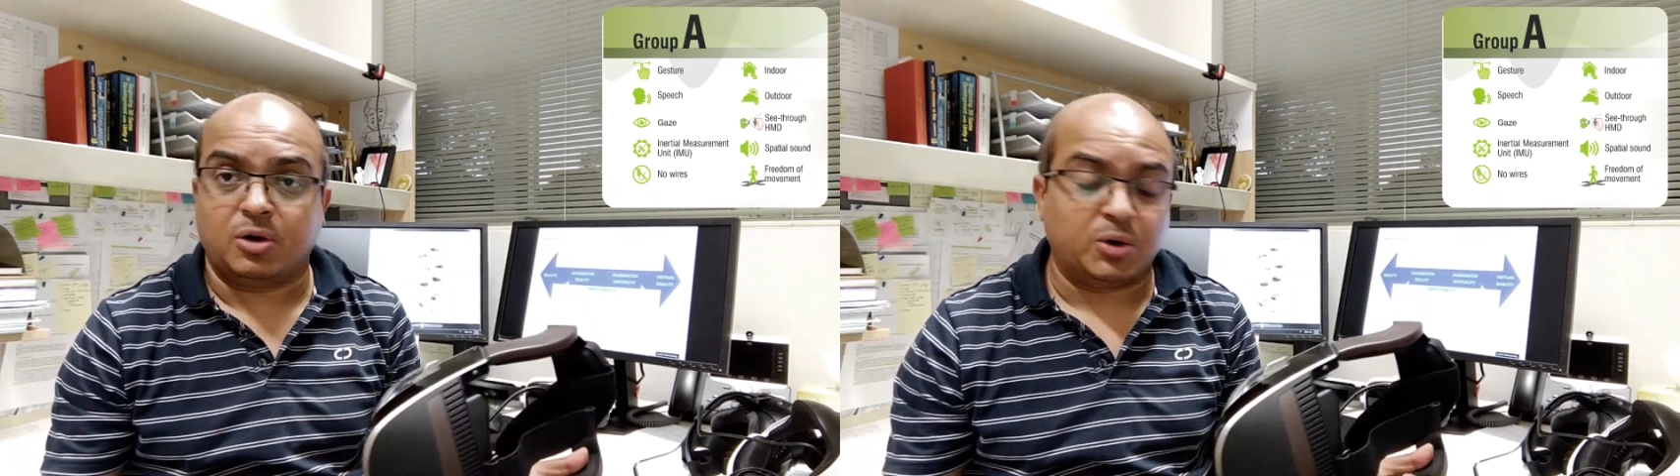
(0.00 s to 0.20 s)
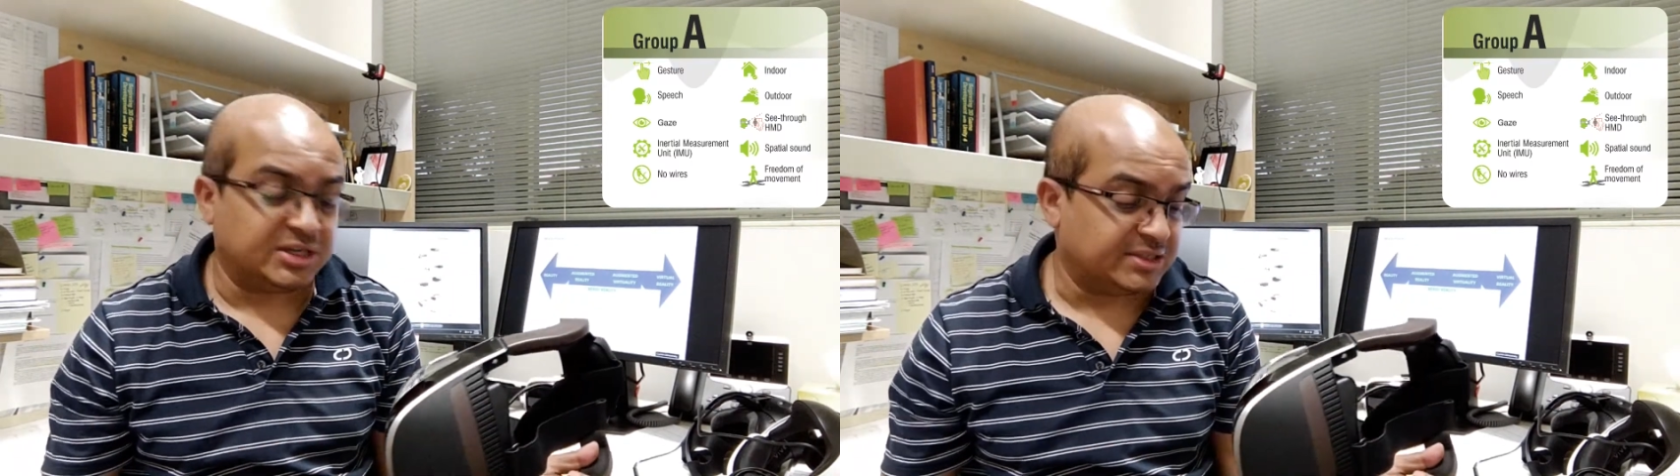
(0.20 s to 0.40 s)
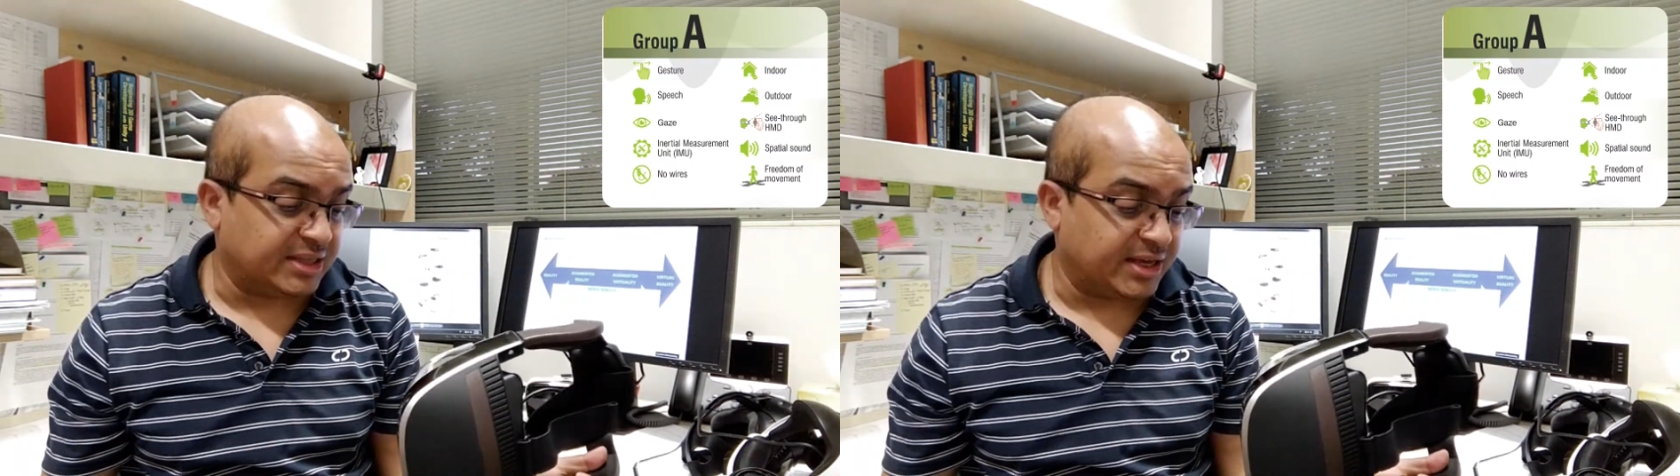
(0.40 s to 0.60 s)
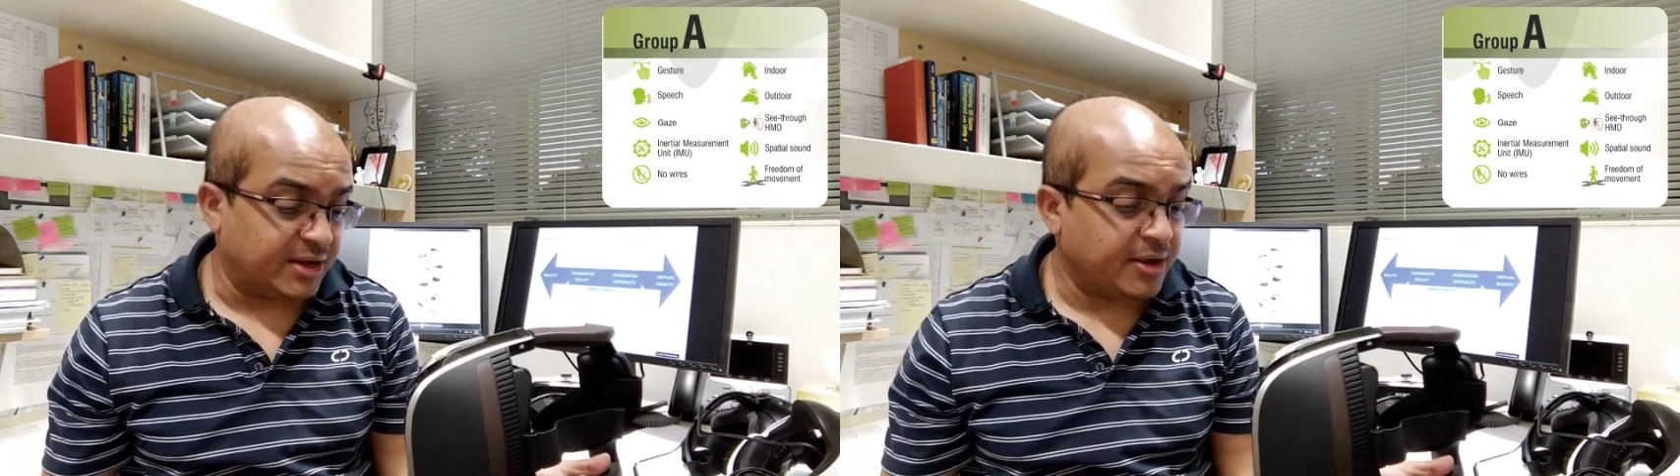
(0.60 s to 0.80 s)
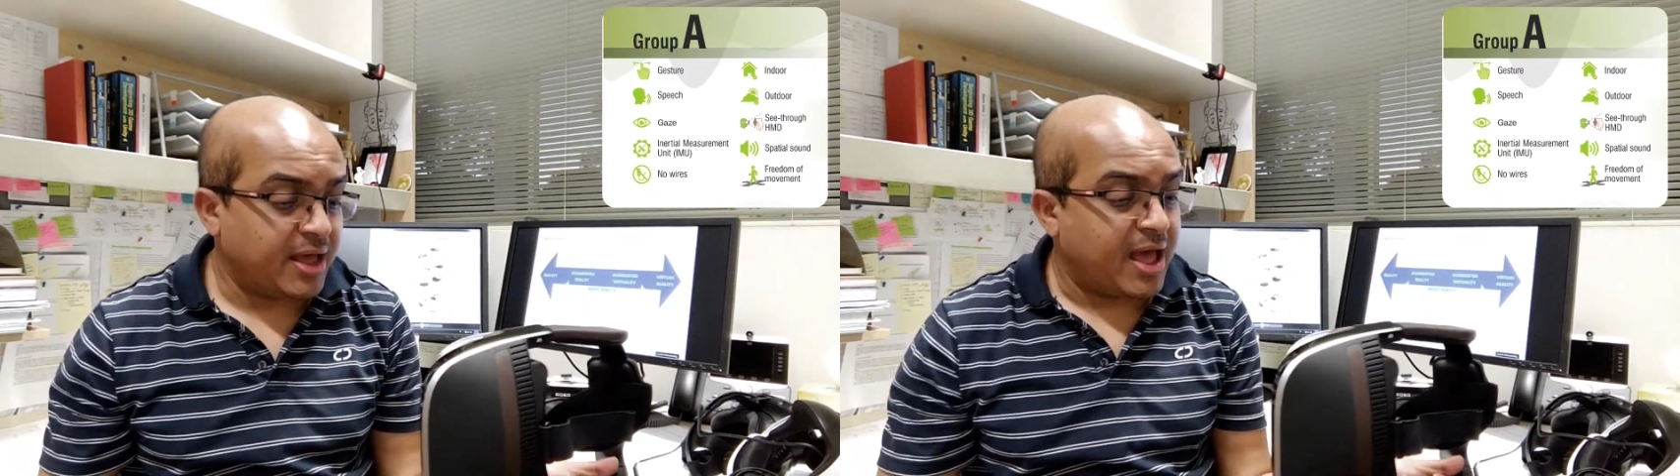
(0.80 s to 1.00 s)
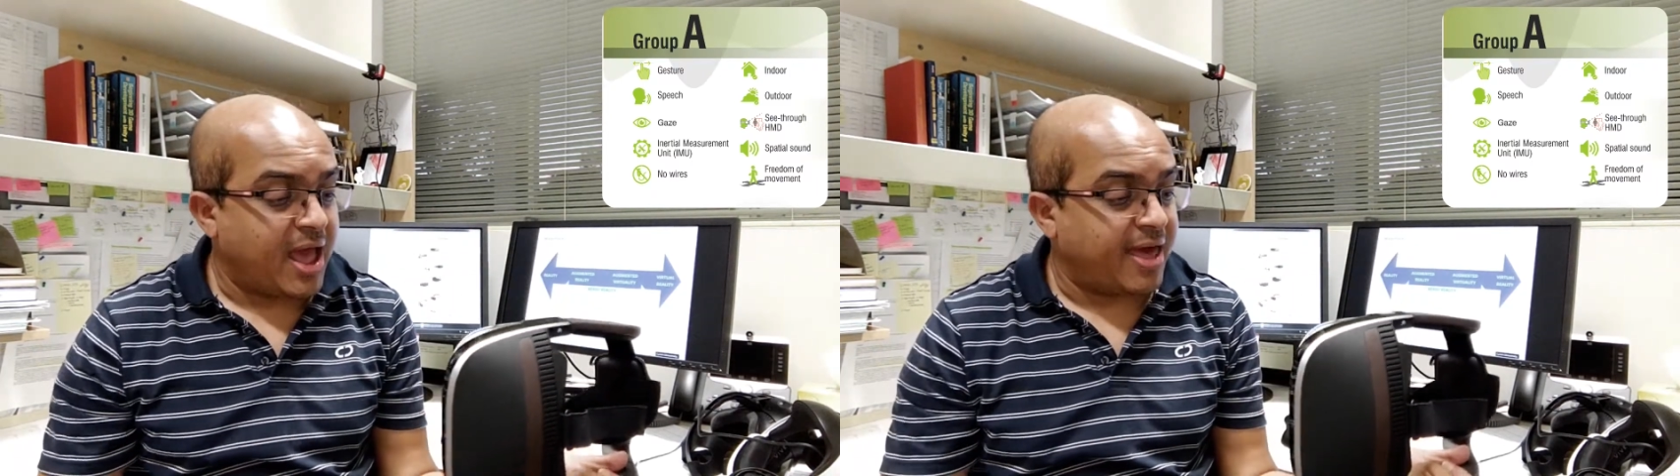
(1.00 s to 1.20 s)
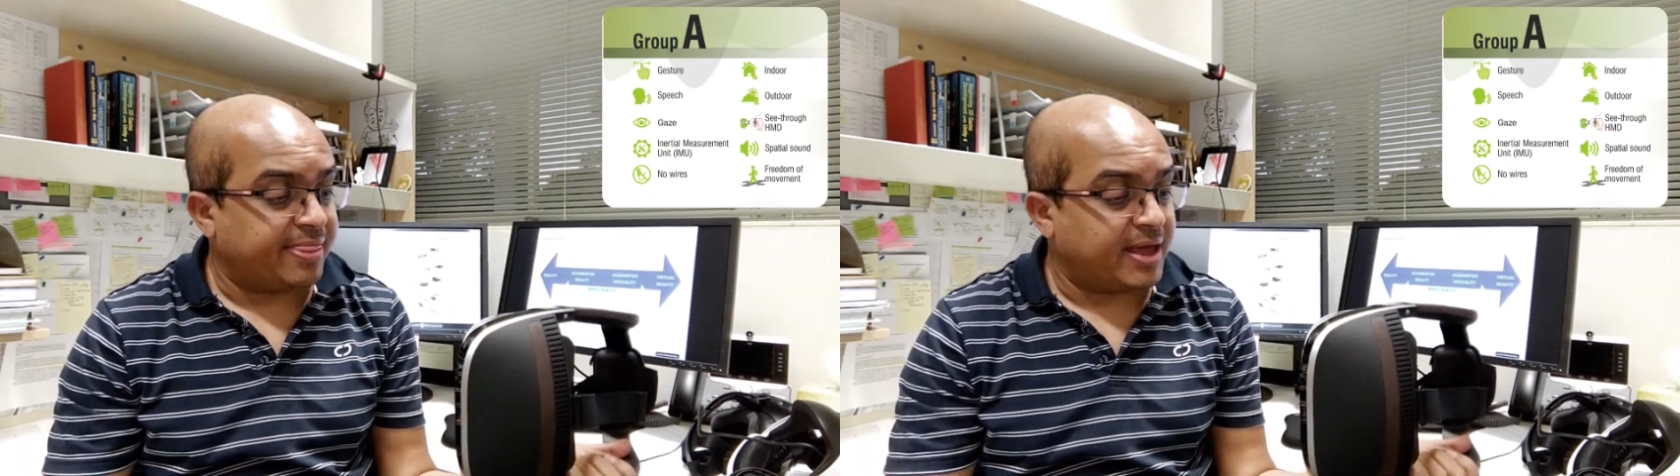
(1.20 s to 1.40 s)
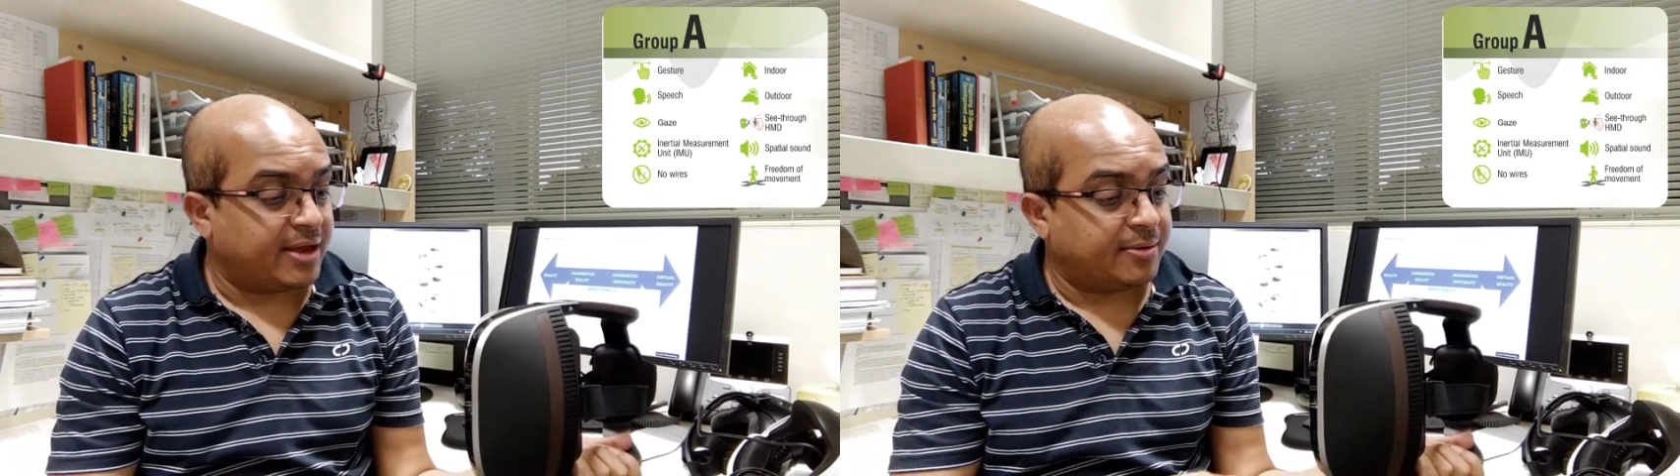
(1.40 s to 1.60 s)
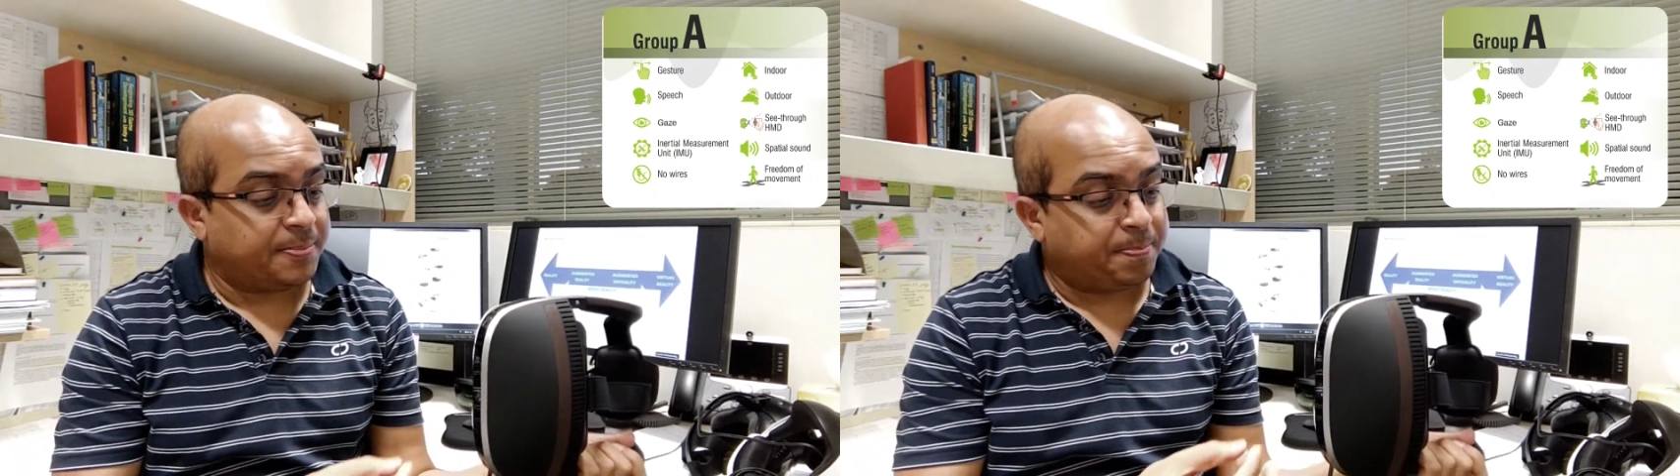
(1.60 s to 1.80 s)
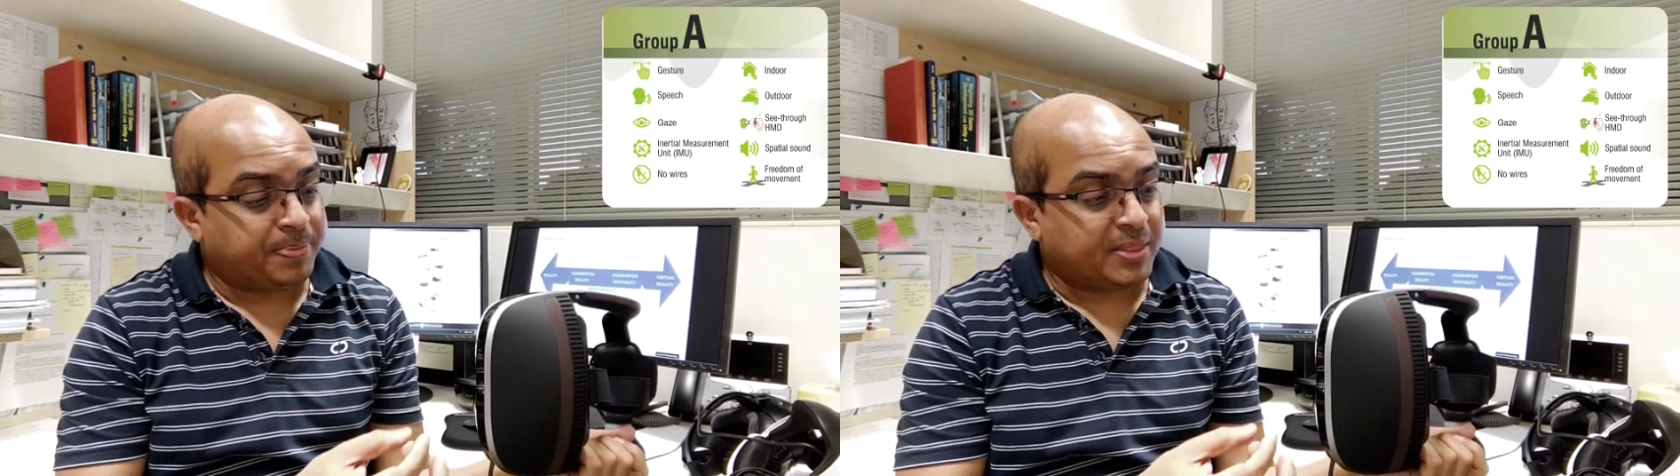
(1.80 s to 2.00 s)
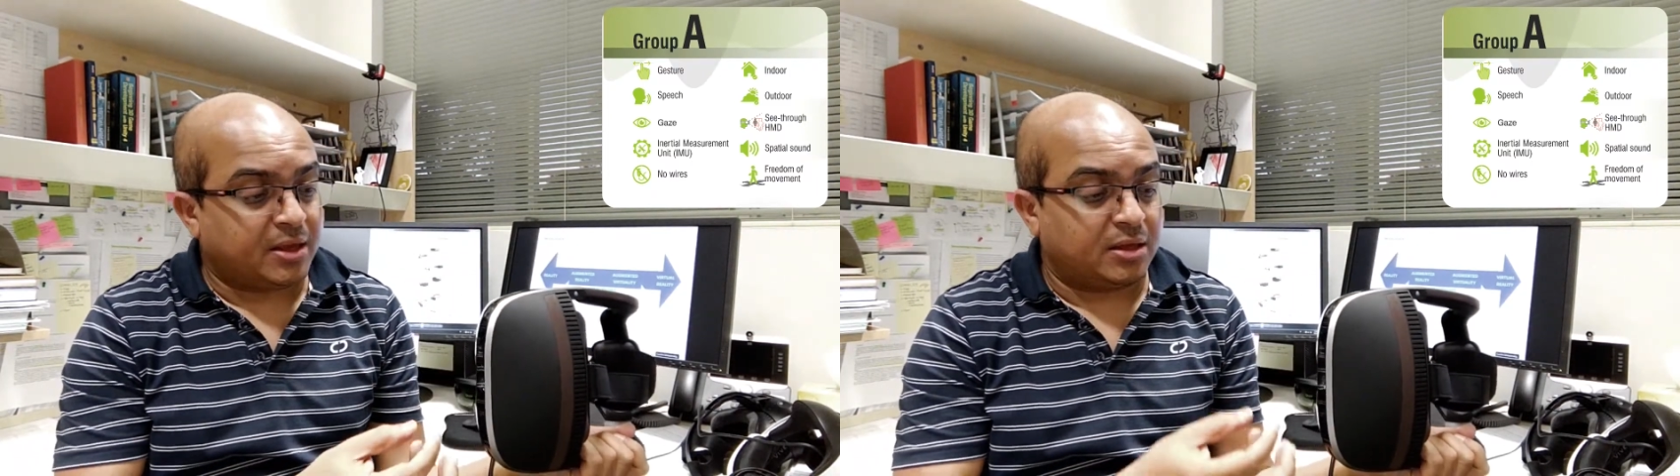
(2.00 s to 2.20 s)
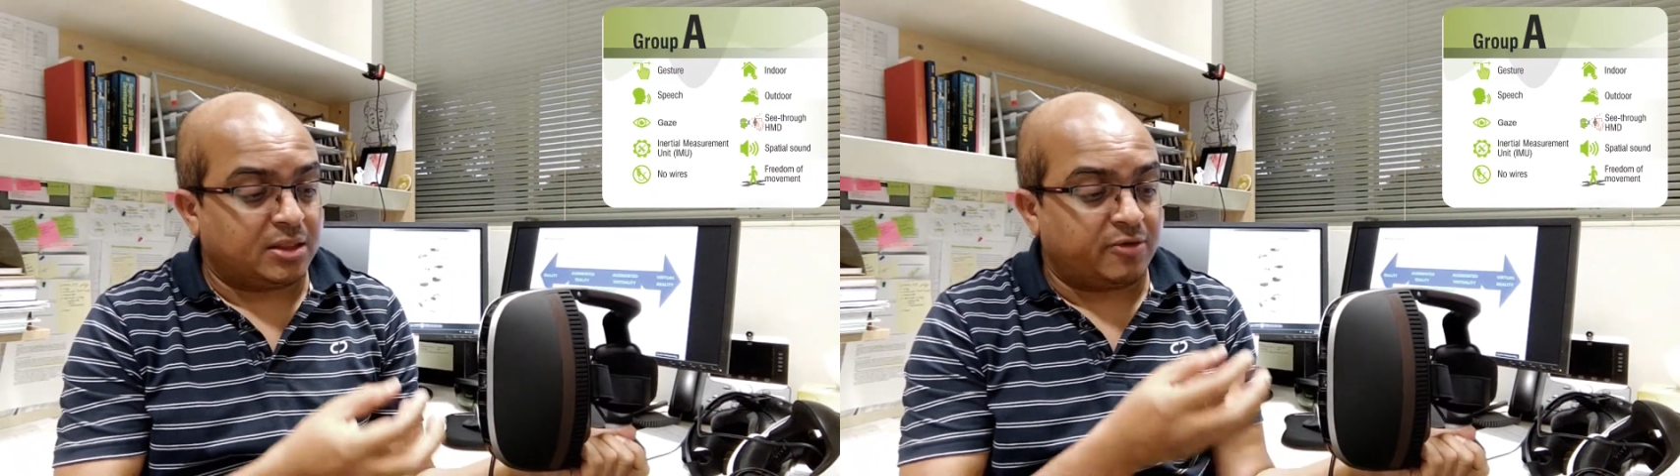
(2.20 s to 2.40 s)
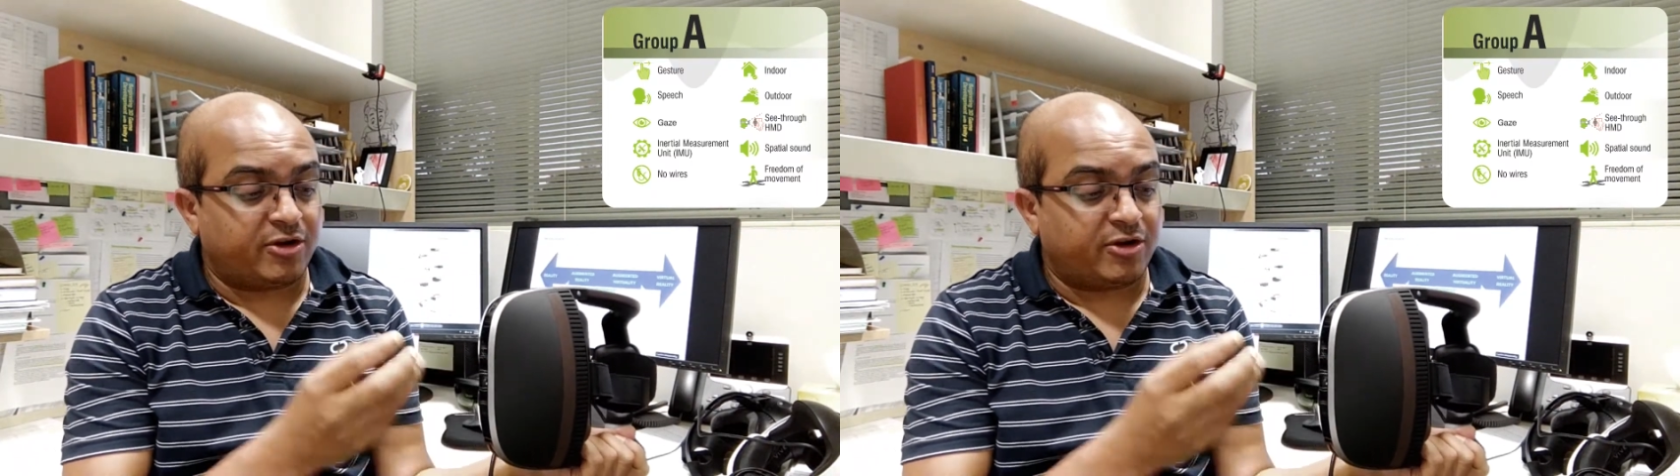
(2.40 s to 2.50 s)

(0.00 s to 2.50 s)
what is there, and then the